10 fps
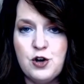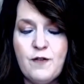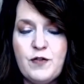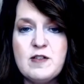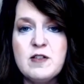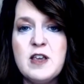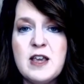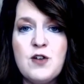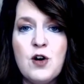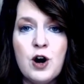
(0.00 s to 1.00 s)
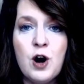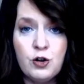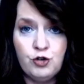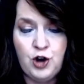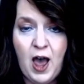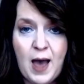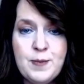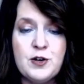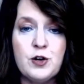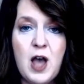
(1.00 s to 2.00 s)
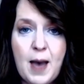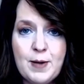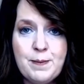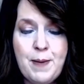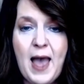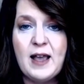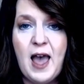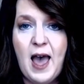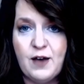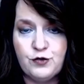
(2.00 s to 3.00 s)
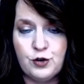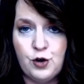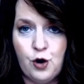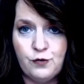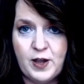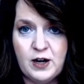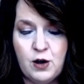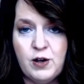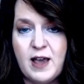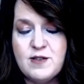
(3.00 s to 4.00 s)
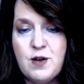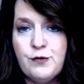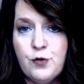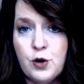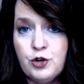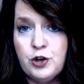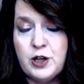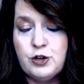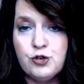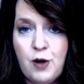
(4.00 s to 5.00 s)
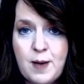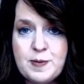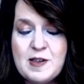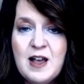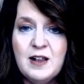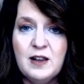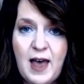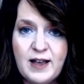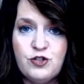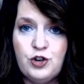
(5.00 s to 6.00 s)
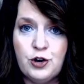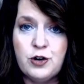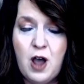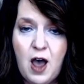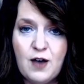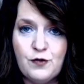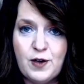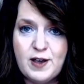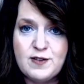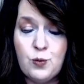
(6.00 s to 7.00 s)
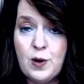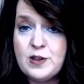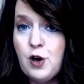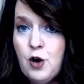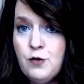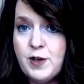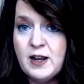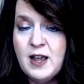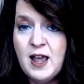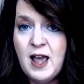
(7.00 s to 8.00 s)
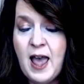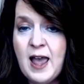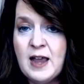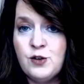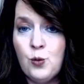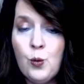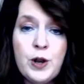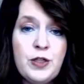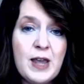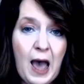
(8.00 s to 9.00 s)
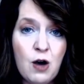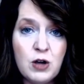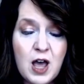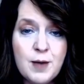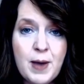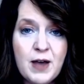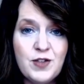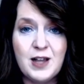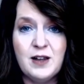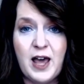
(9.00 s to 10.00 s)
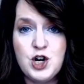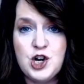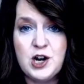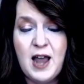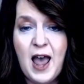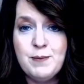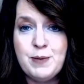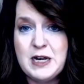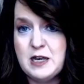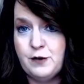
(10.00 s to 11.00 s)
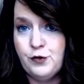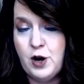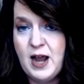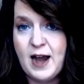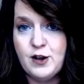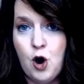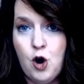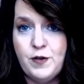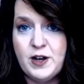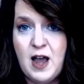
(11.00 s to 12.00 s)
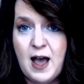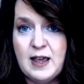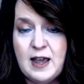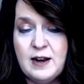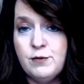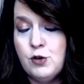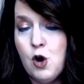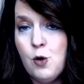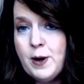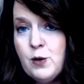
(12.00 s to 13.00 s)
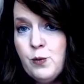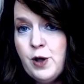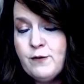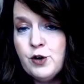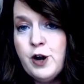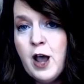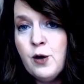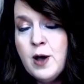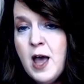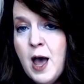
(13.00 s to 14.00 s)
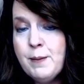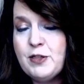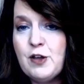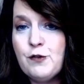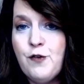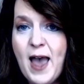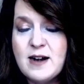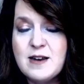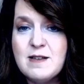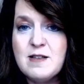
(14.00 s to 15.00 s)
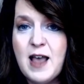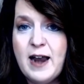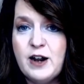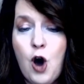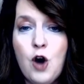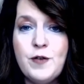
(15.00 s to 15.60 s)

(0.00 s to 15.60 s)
took office. These are jobs that are coming back after COVID. Okay, so unfortunately, Trump's last year in office was COVID. And would the outcome of the election had been different had COVID not hit? Nobody will ever know. But the fact is that